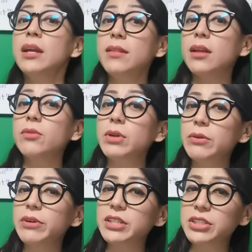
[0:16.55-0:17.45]
that we
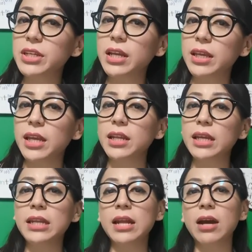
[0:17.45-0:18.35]
were checking
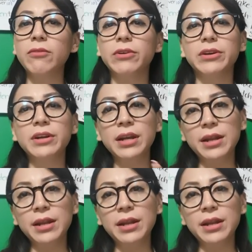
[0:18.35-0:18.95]
in our